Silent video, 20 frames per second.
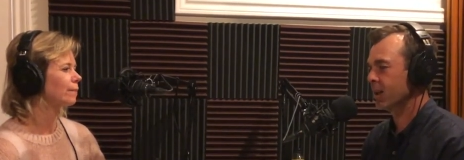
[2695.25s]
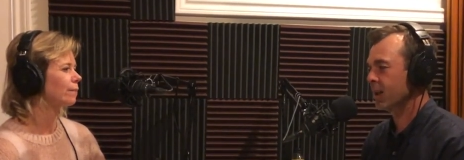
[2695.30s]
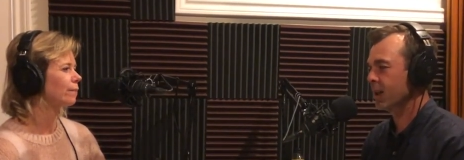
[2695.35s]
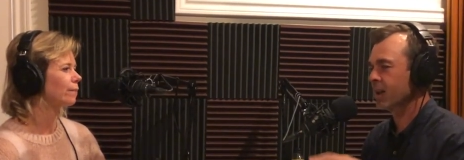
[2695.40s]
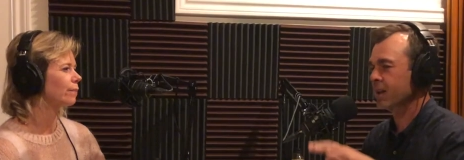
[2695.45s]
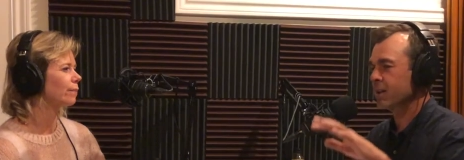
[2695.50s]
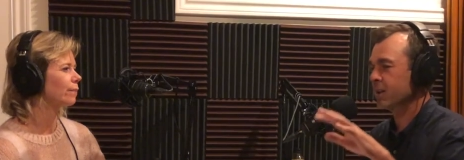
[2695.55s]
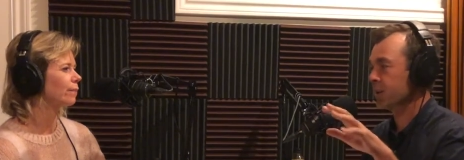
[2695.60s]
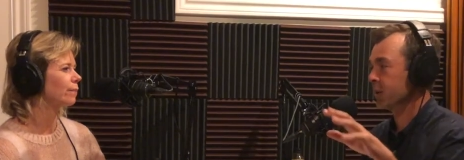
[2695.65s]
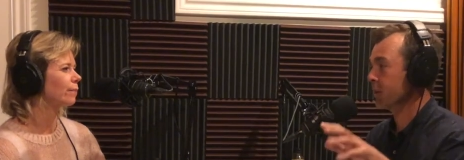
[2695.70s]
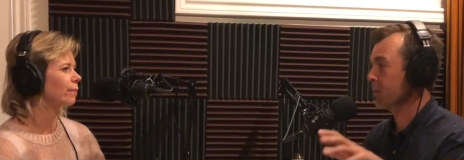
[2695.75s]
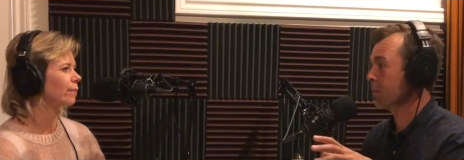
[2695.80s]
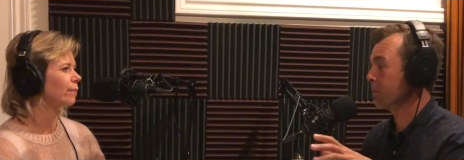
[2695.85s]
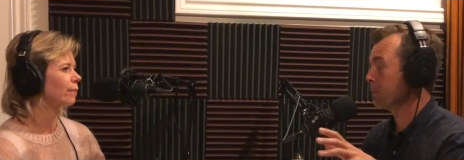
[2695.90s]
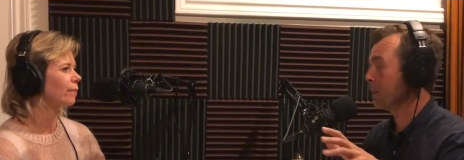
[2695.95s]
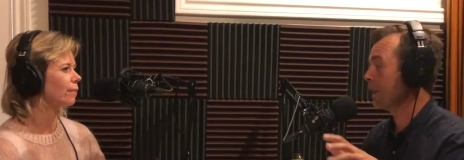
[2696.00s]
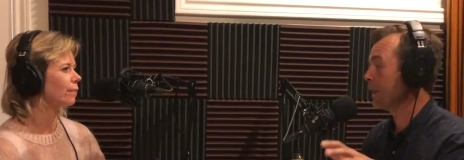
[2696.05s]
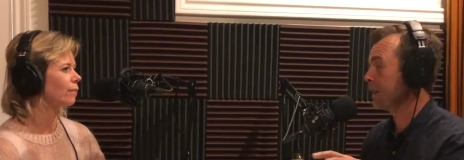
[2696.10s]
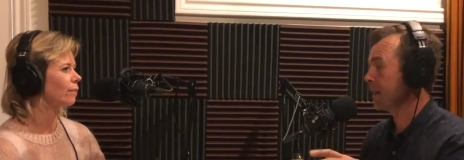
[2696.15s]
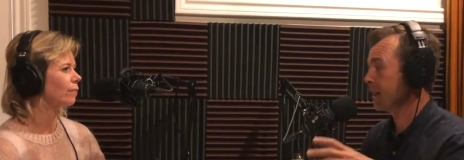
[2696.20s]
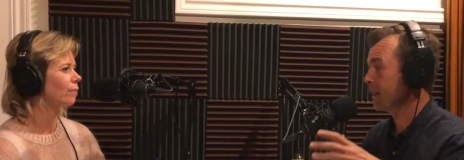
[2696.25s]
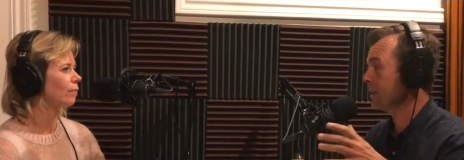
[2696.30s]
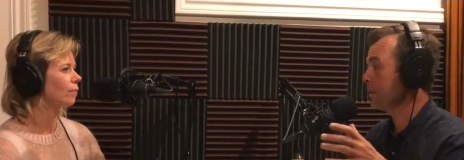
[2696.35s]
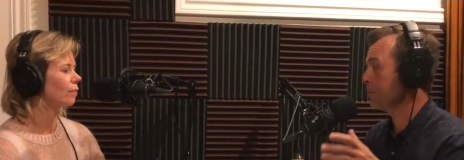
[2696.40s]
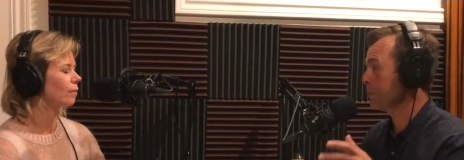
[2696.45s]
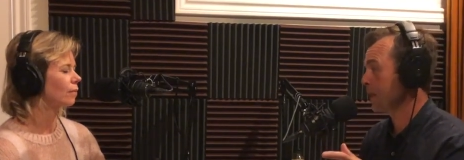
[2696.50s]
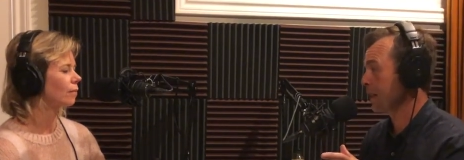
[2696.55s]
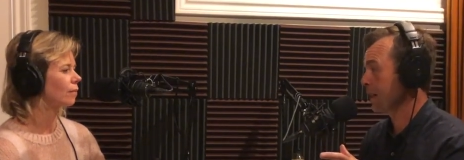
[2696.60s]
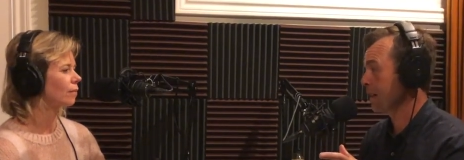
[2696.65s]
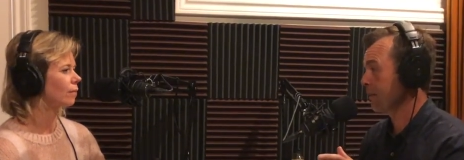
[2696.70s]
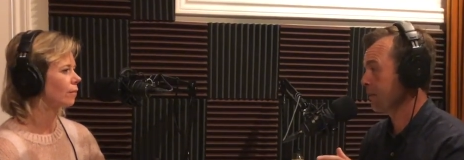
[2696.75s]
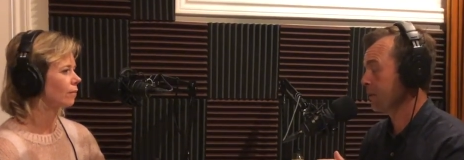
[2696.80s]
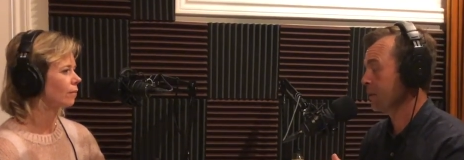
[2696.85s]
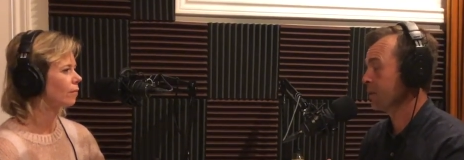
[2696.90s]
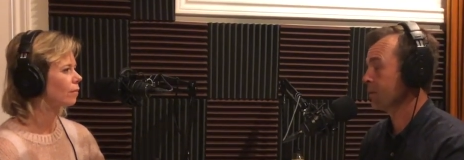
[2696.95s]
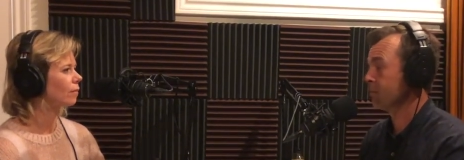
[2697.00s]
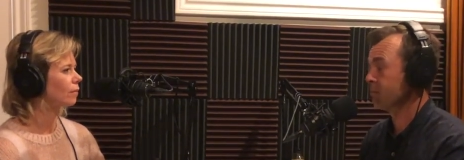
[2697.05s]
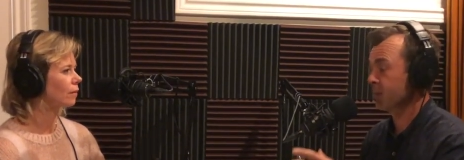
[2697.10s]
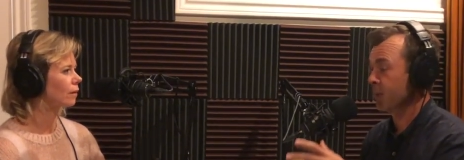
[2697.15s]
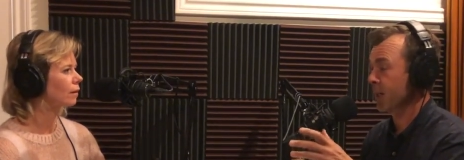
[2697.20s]
Speaker 1: and this could apply to any
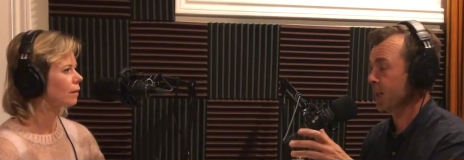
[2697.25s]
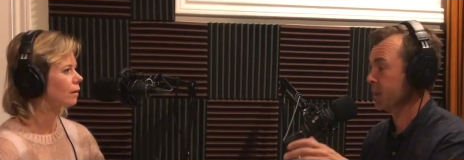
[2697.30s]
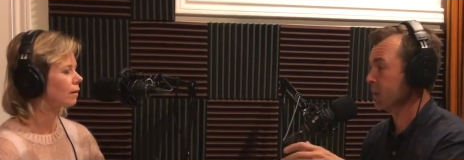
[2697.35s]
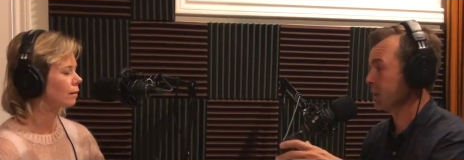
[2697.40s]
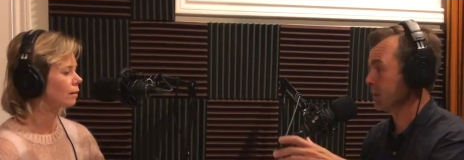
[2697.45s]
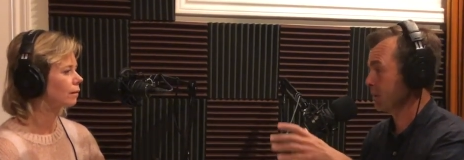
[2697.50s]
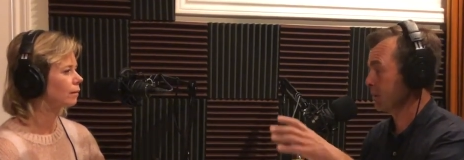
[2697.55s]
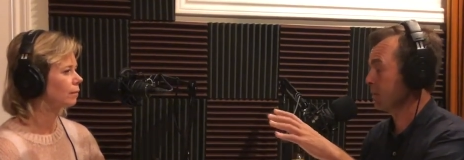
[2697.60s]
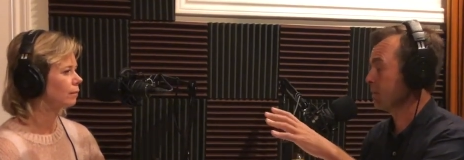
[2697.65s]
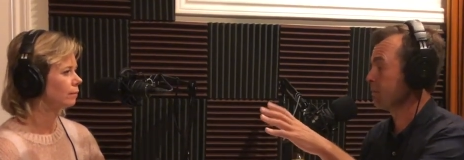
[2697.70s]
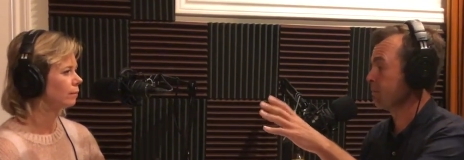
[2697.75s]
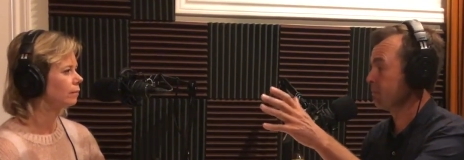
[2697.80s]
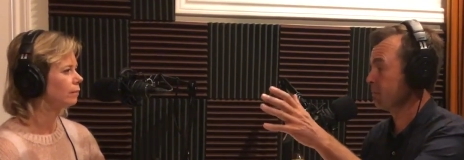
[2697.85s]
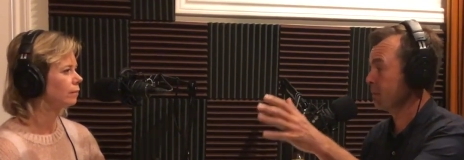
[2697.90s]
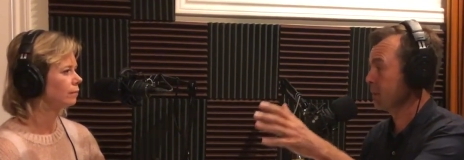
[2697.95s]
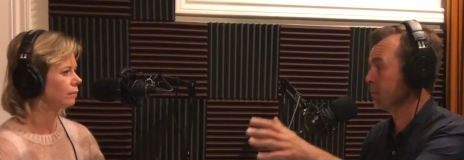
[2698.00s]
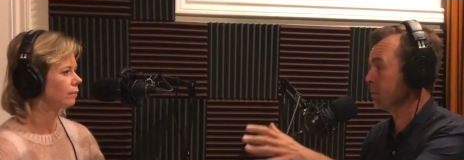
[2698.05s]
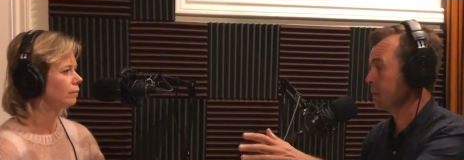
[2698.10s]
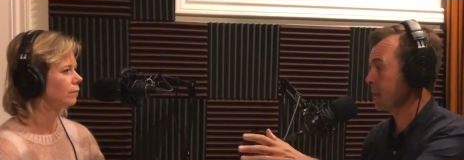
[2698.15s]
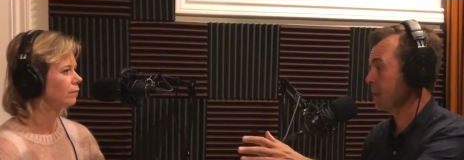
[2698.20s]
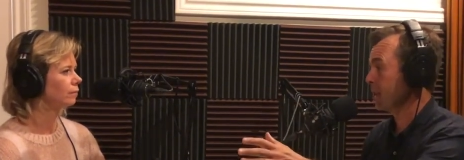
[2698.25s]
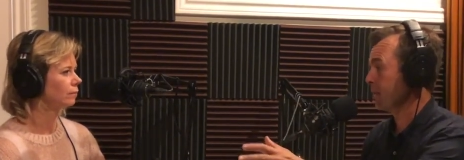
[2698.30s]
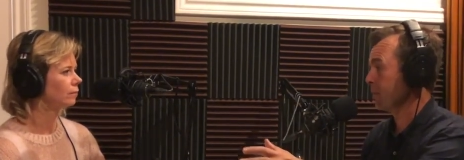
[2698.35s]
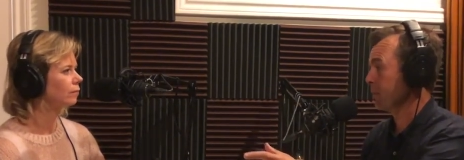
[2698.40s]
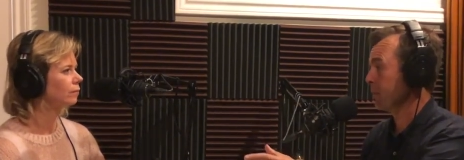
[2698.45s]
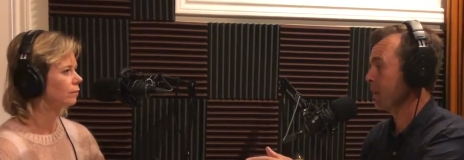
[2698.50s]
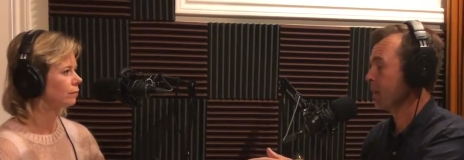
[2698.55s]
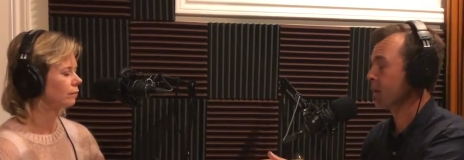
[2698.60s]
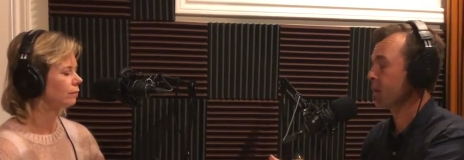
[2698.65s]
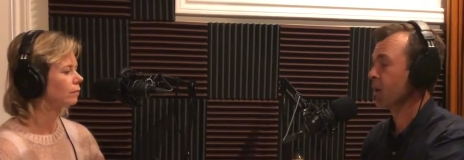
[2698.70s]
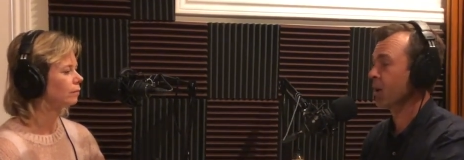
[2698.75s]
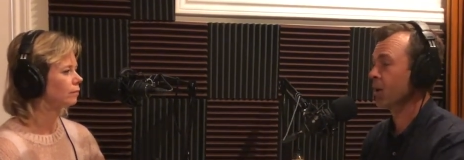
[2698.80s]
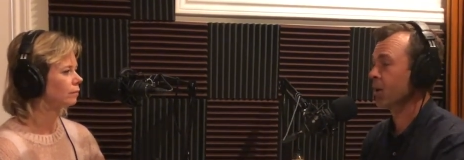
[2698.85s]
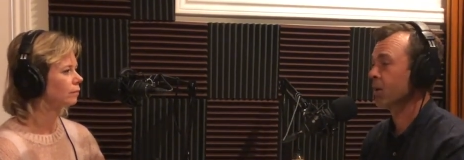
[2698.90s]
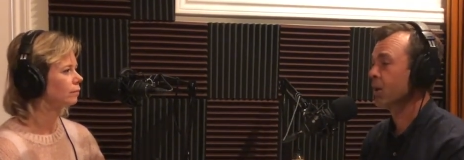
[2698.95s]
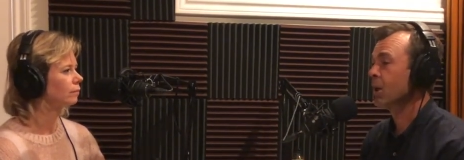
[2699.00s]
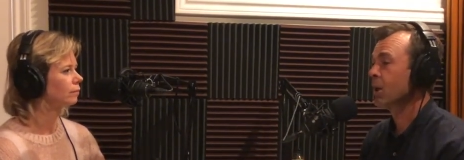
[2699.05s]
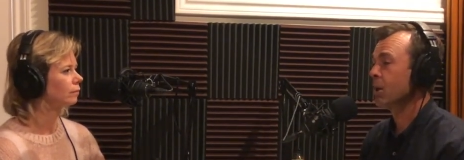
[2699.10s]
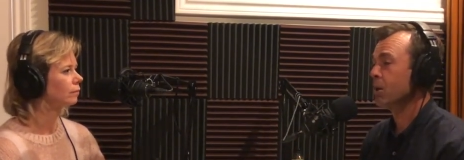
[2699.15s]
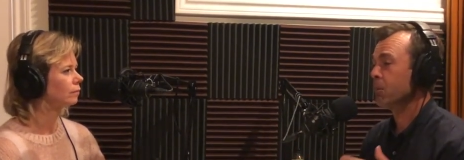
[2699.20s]
behavior, not just abstaining from
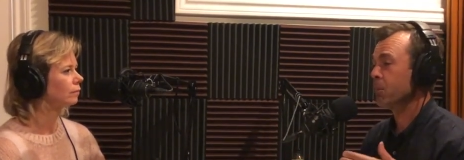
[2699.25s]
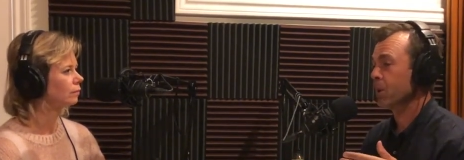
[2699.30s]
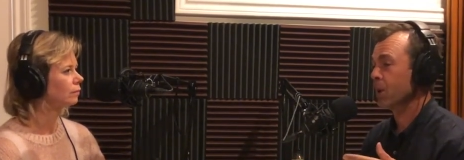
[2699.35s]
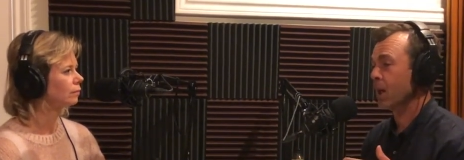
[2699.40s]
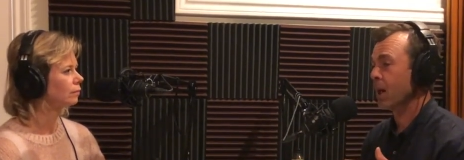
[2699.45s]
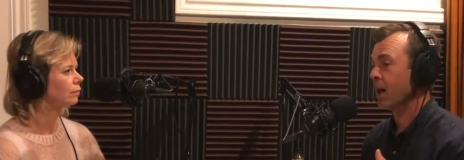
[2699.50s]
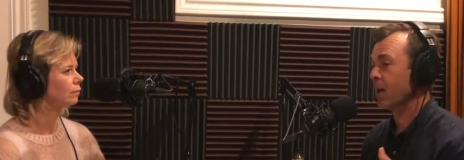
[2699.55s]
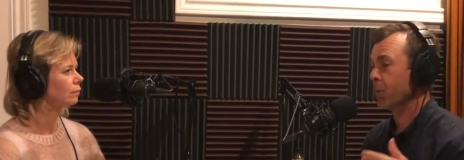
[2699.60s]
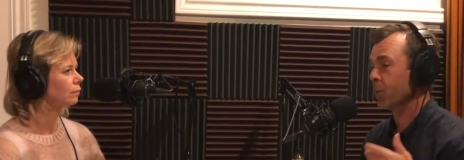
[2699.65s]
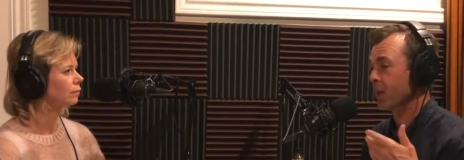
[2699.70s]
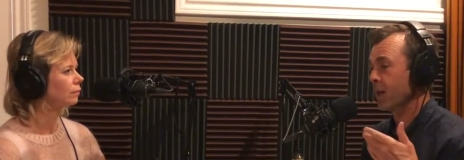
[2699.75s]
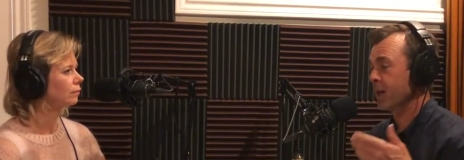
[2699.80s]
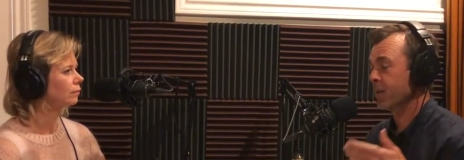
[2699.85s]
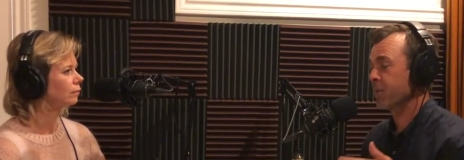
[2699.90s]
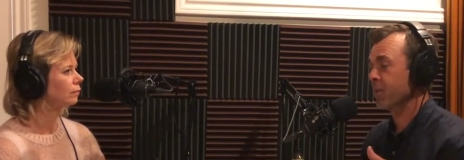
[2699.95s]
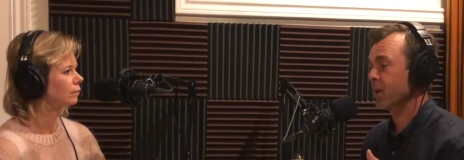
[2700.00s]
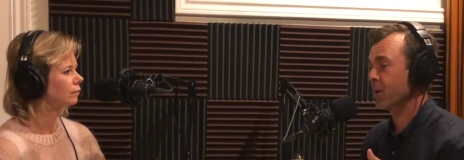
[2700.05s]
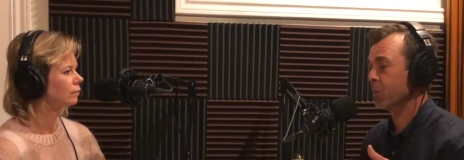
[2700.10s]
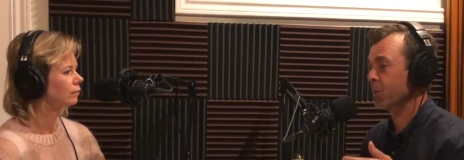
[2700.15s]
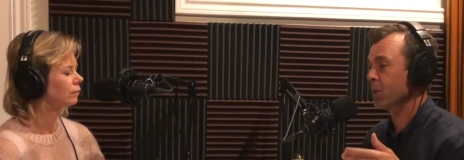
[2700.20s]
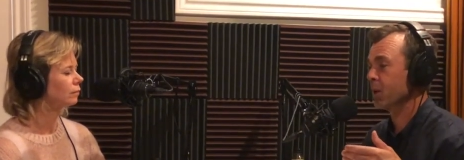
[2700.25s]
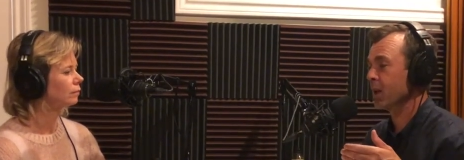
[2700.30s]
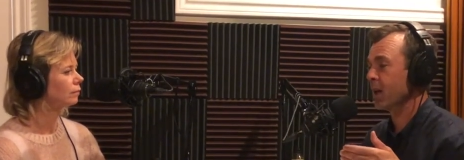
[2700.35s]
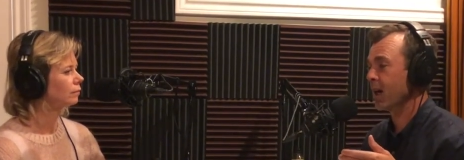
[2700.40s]
alcohol, but I, when I find when